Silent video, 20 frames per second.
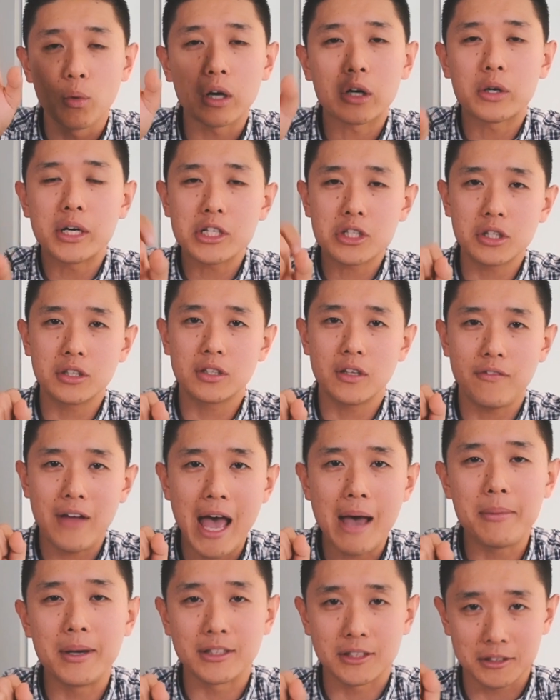We're creatures of
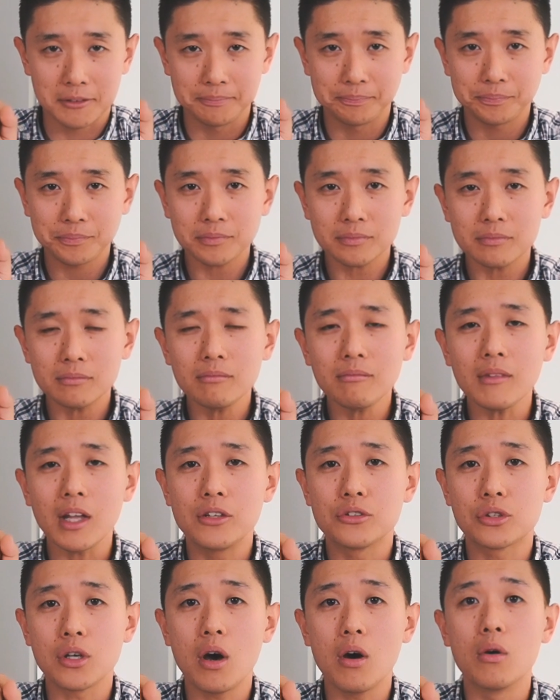habits.
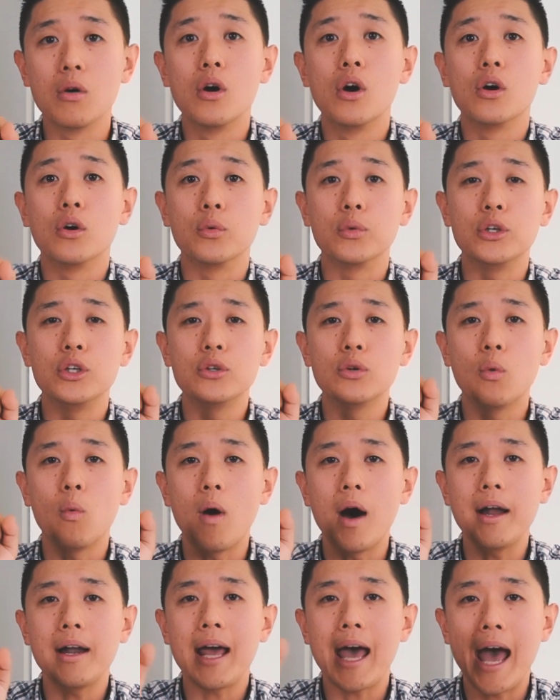So you
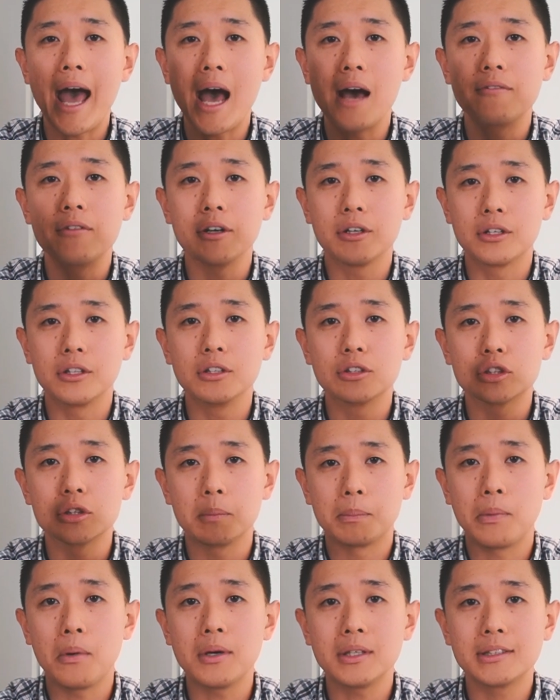wanna have a good
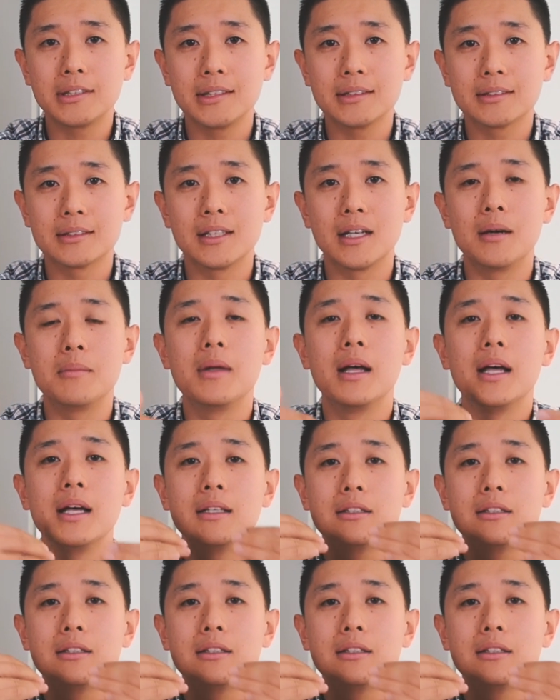support system,